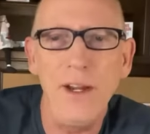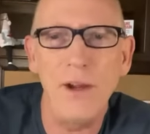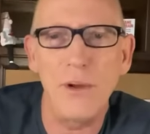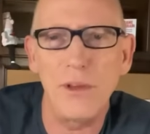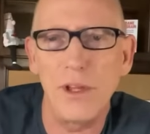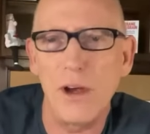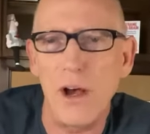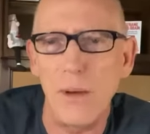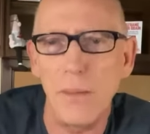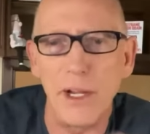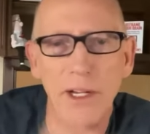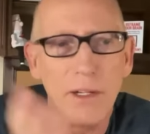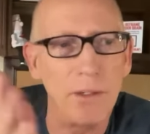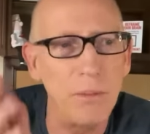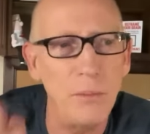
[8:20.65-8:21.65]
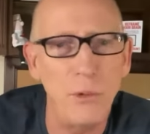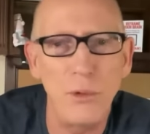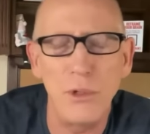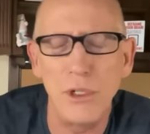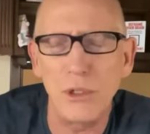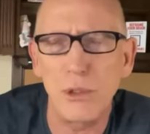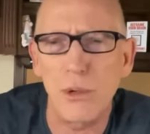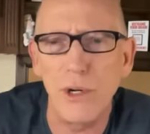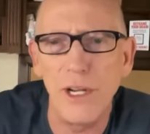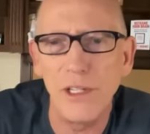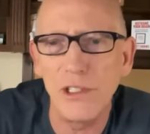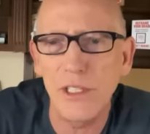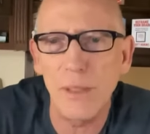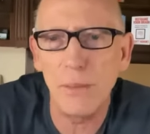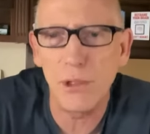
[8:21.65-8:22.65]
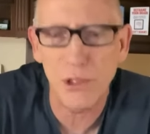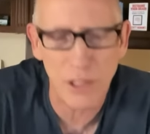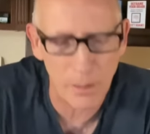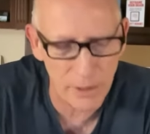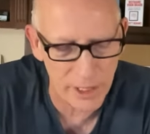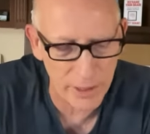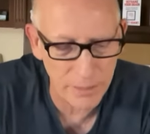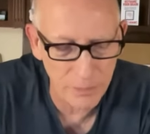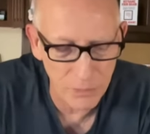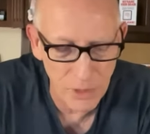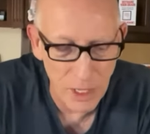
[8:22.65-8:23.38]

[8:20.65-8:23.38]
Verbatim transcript: the humming disorients them or something.